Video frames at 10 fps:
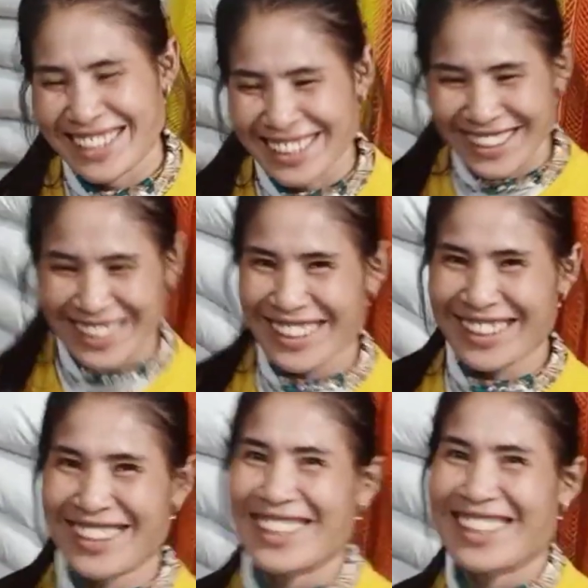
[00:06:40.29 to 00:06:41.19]
Uh
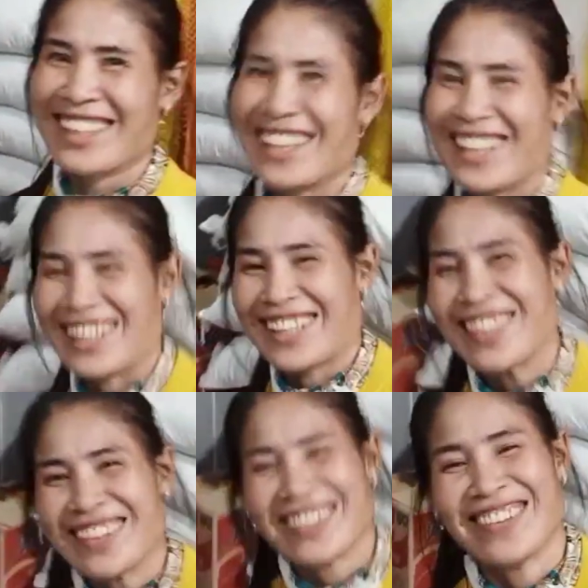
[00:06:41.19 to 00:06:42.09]
-huh, yeah. Why
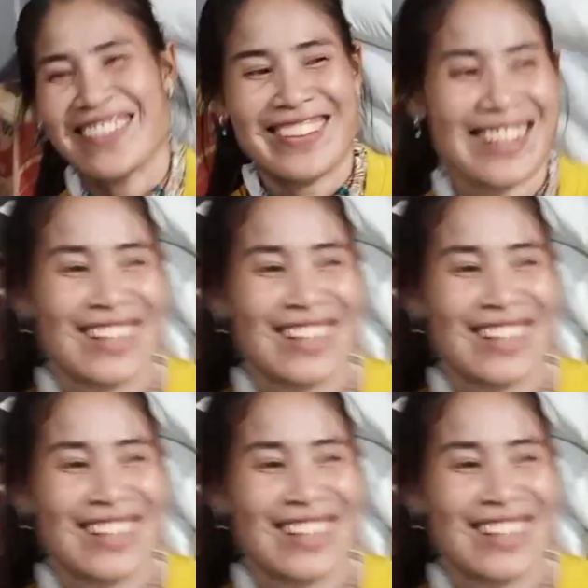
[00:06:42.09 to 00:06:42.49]
is Cambodia